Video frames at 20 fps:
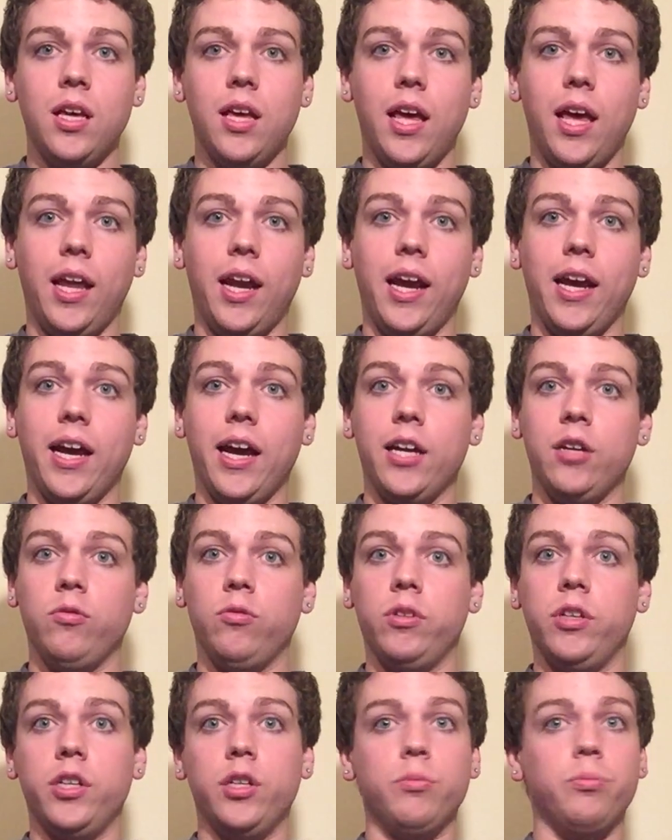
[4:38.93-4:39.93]
And I kind of
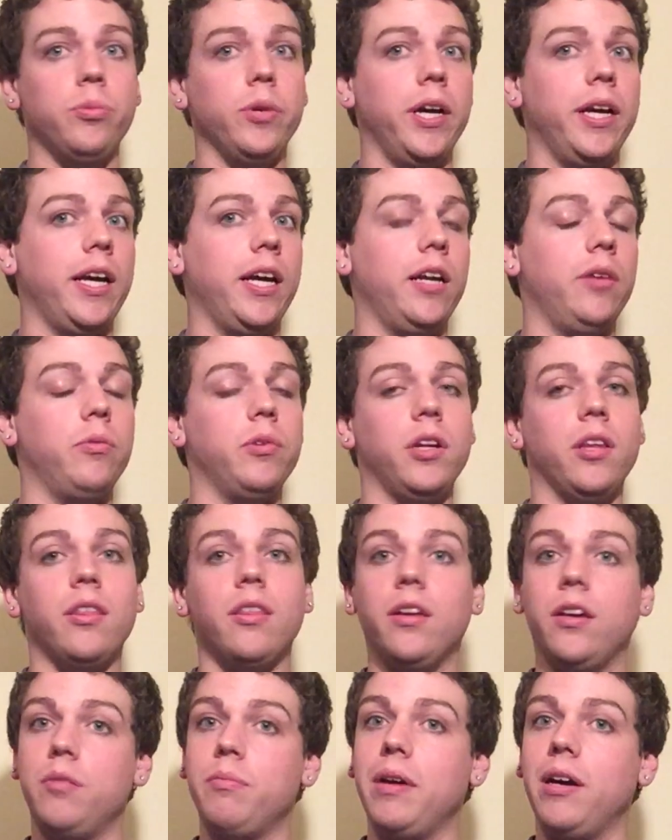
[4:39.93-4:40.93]
wanted a break. I didn't want to
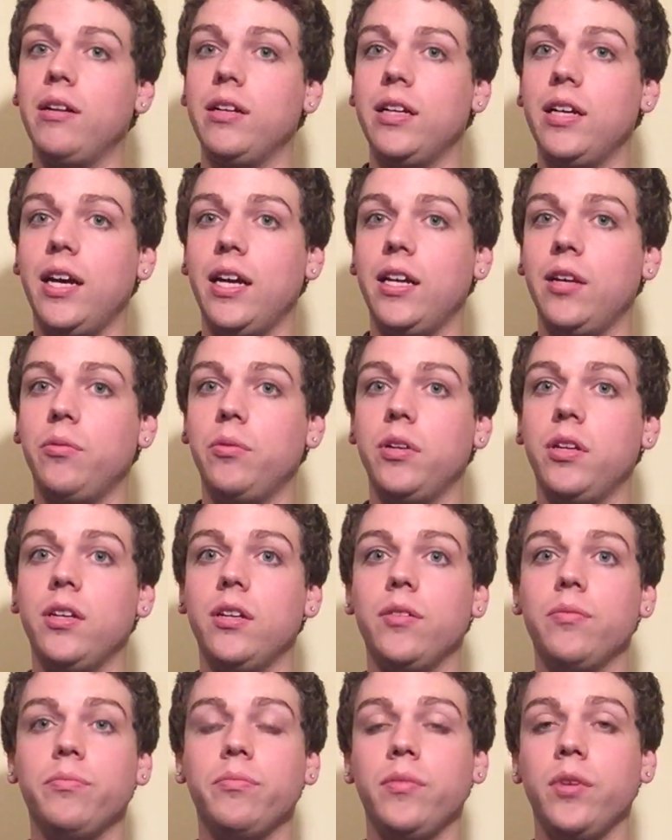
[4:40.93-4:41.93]
think about it. I didn't want
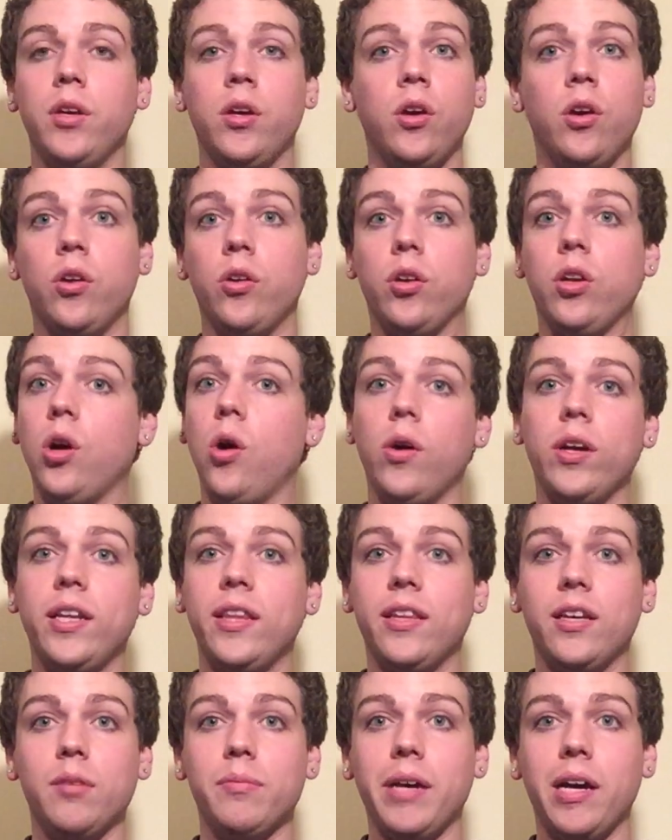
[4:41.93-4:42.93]
to know
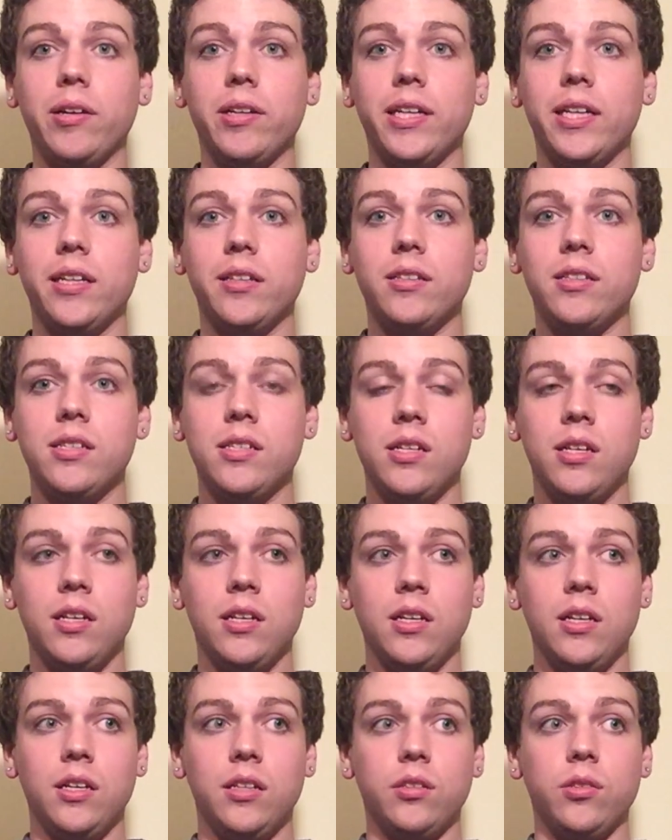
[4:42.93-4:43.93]
anything about it.
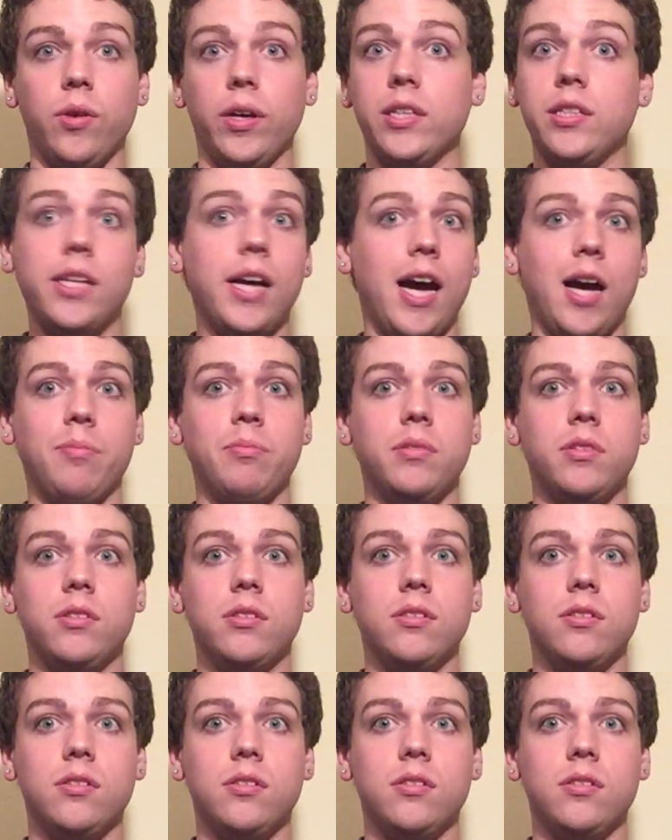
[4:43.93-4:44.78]
So I stopped.